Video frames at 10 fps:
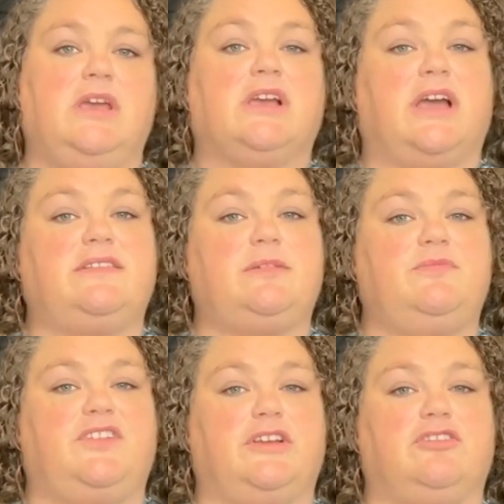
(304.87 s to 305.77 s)
Custom
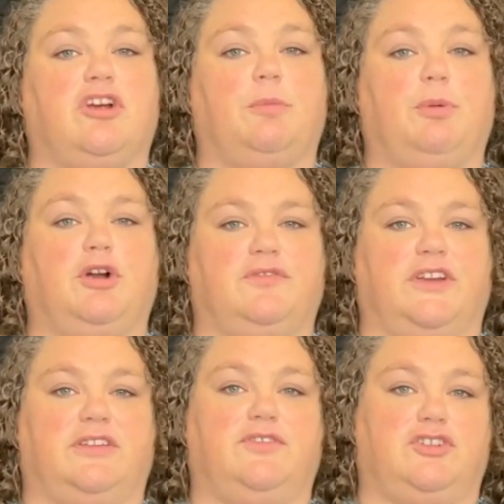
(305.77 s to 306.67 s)
fields are
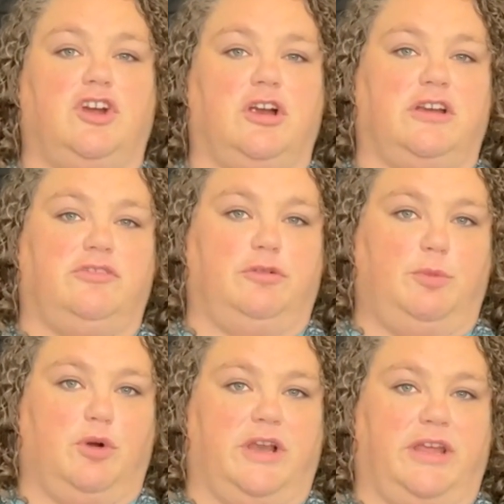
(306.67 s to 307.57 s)
perfect for targeted
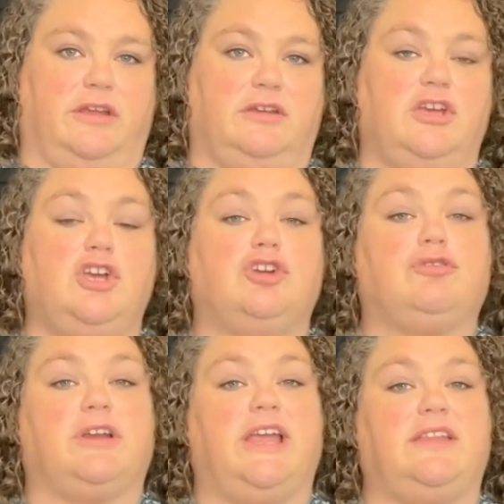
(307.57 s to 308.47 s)
reporting.
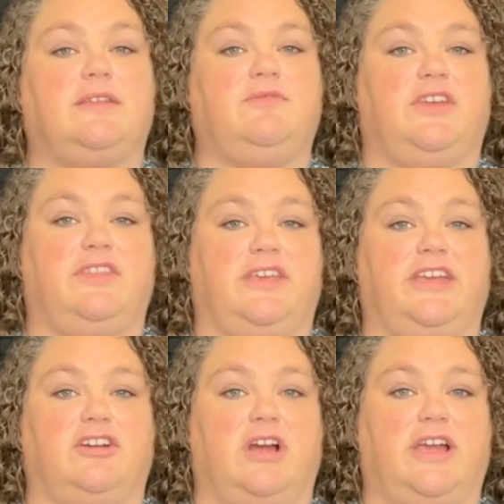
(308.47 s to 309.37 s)
Create them via the
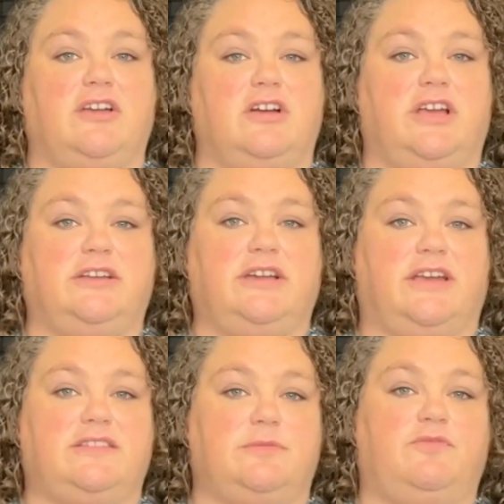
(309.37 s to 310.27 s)
gear icon,
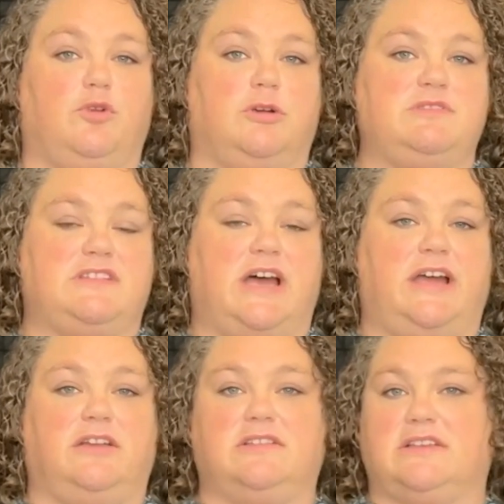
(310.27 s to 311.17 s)
Custom Form
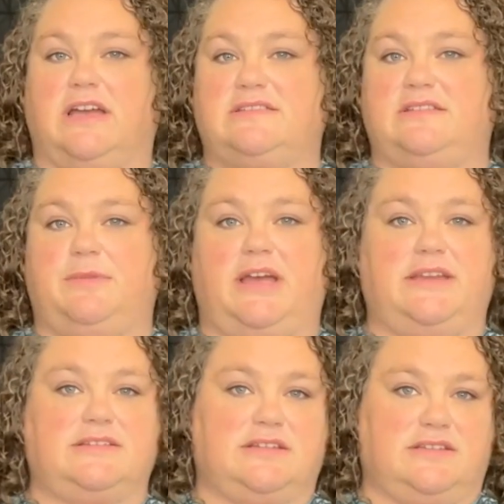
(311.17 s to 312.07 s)
Styles,
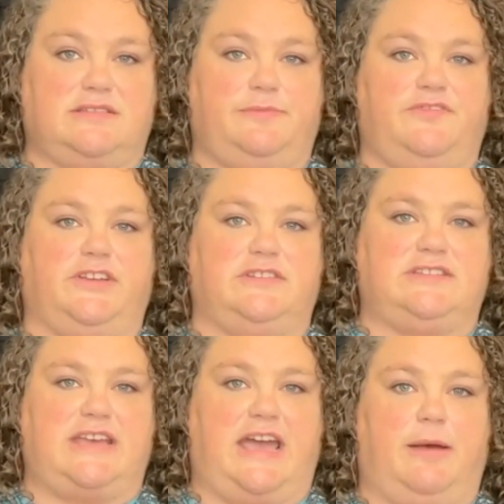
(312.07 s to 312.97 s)
Customize, Custom Fields
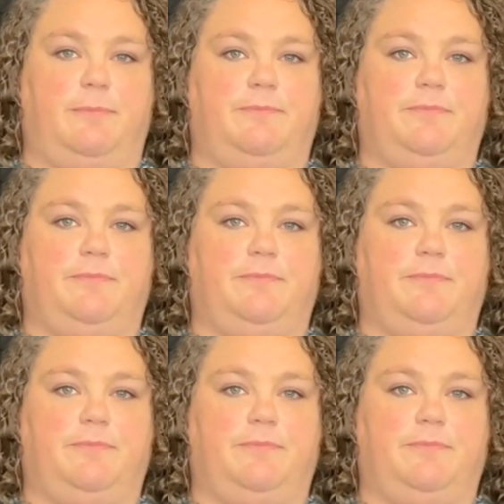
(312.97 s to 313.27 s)
tab.